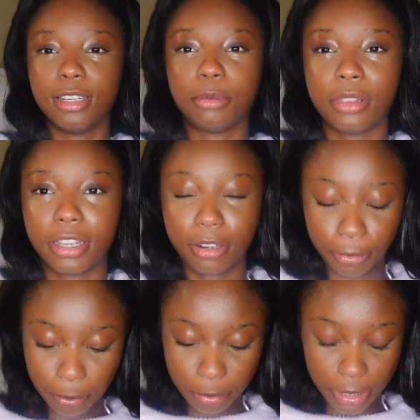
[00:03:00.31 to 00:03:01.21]
up there,
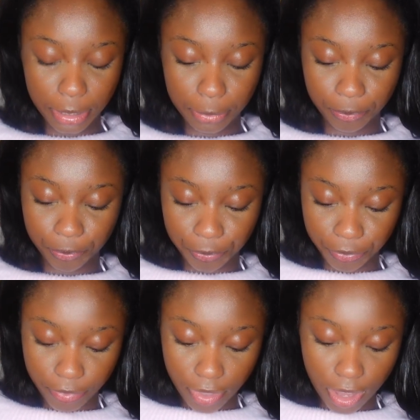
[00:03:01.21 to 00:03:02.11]
but
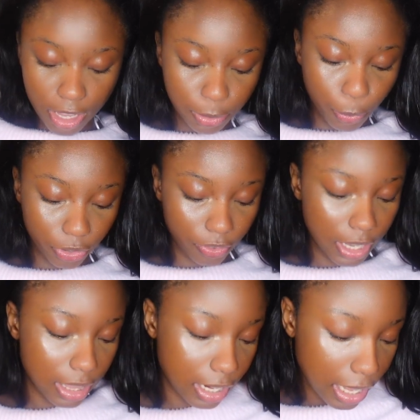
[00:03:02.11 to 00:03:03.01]
it's Morphe.
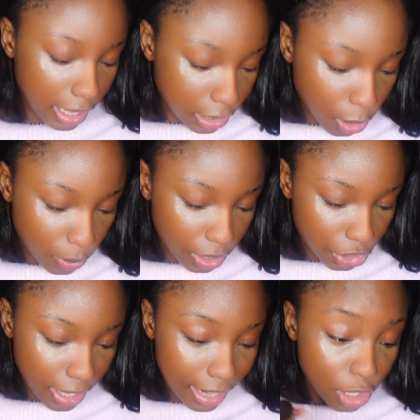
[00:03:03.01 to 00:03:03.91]
And then I like to go in the
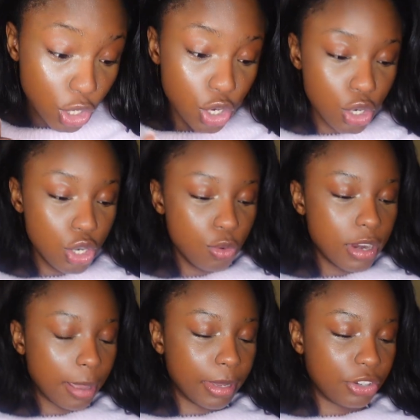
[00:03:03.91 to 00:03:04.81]
shade New
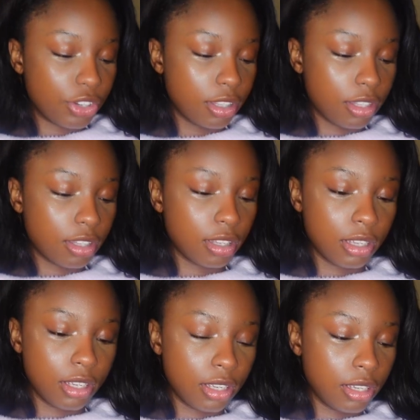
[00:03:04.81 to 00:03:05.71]
Dimensions.
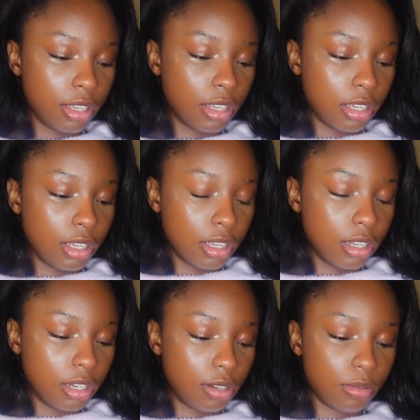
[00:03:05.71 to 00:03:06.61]

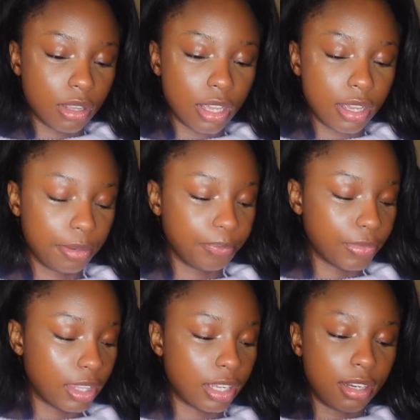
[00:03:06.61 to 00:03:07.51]
Do that,
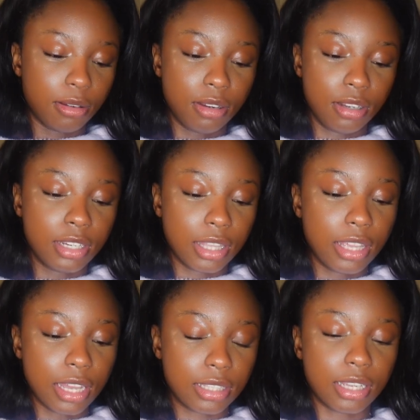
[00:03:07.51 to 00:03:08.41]
and then take the
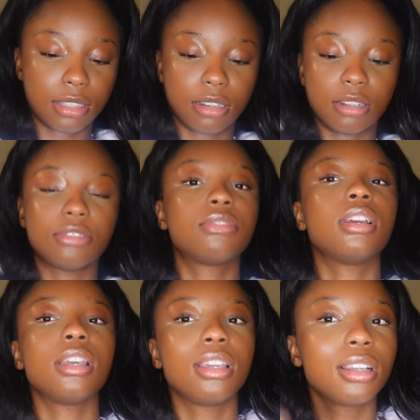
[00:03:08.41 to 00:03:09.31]
excess off
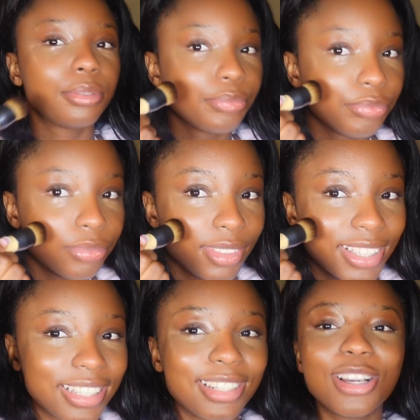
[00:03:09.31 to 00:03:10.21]
right here. And
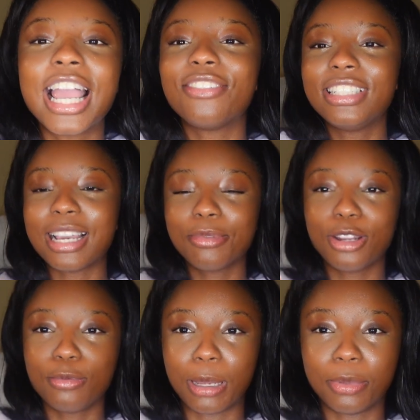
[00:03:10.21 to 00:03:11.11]
then every time that I
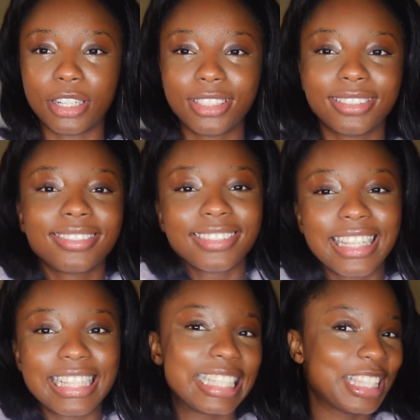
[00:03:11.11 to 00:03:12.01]
do my blush,
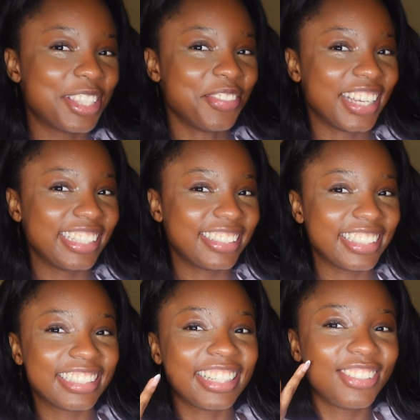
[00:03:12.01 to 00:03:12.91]
smile,
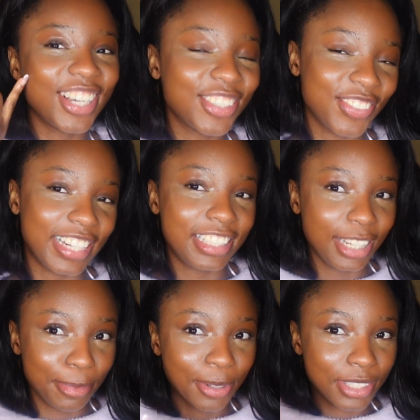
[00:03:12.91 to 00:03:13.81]
because I do have some nice
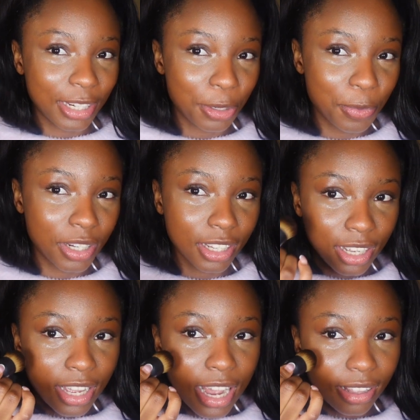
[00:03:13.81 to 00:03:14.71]
cheekbones and I do want to
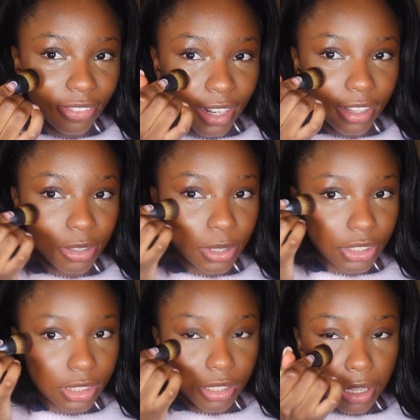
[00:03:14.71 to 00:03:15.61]
elevate it, so I just